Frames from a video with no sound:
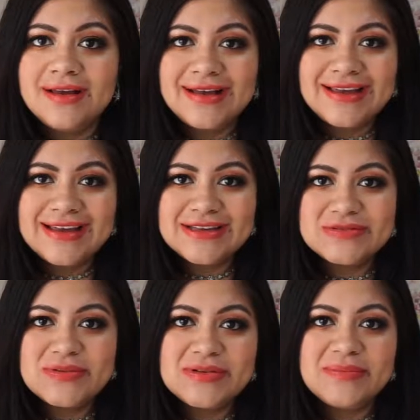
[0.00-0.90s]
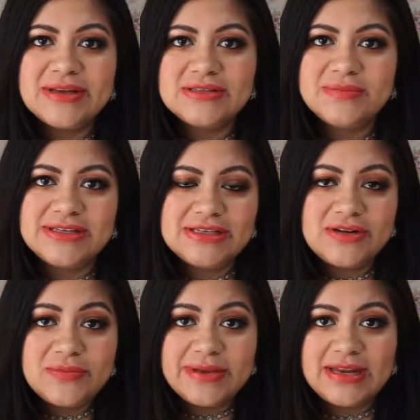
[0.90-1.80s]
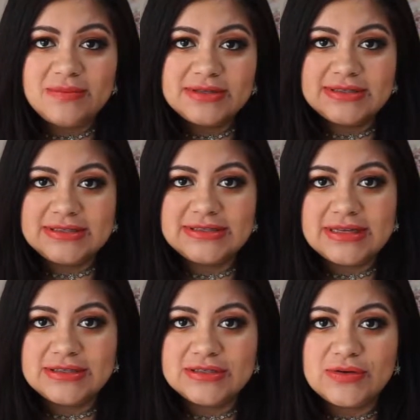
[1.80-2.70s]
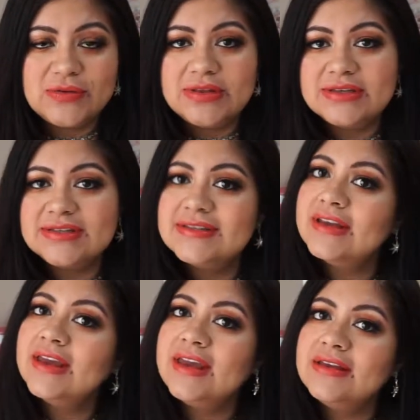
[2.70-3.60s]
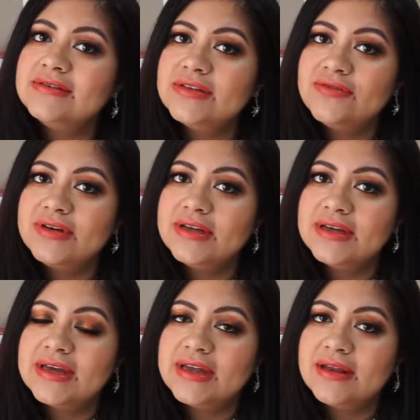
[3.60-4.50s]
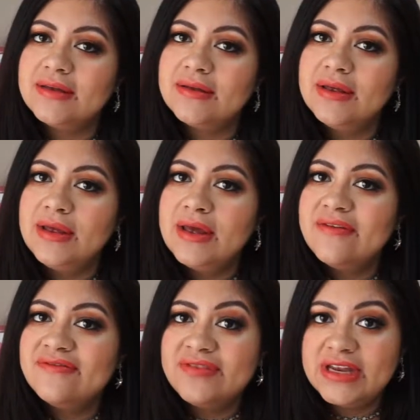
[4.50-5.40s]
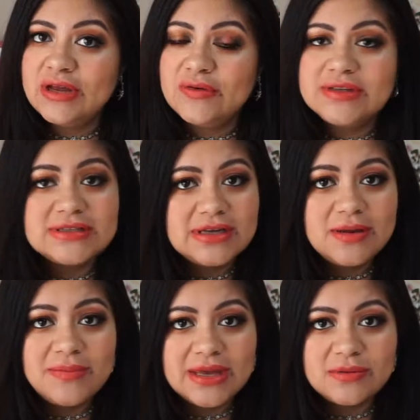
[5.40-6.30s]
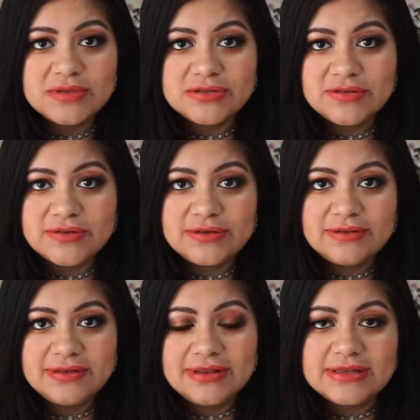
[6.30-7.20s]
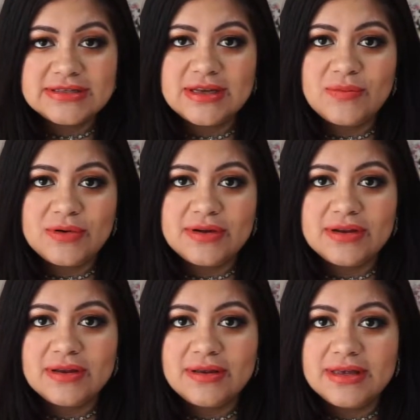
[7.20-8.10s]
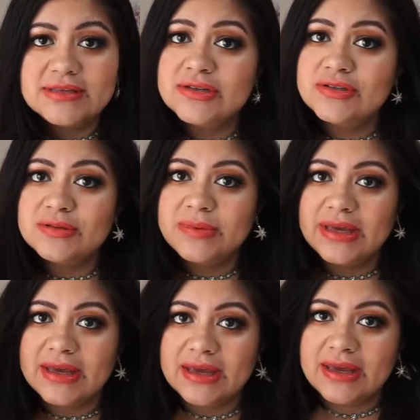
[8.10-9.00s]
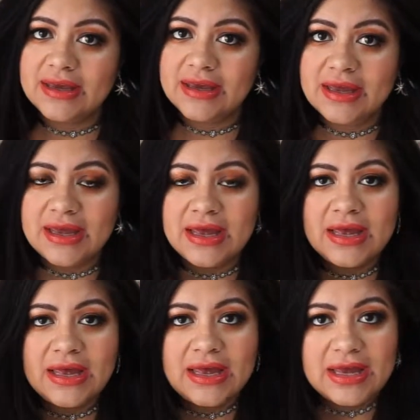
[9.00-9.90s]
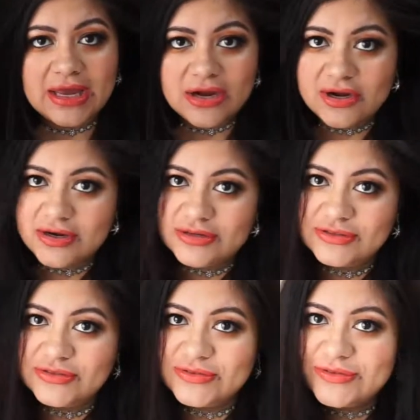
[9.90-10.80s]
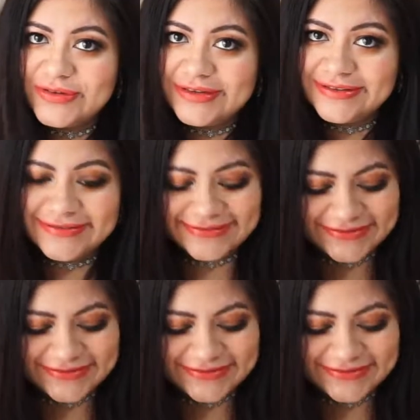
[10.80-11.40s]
Hi guys, welcome back to my channel. My name is Lisset. So this is a different kind of video. It's not a makeup tutorial. This time it's going to be a hair tutorial.